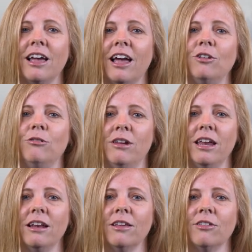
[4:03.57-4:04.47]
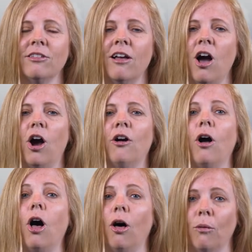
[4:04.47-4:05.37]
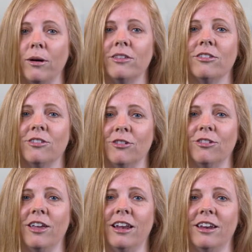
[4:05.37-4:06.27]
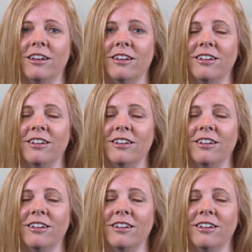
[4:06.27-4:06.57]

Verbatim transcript: and uniqueness are always associated.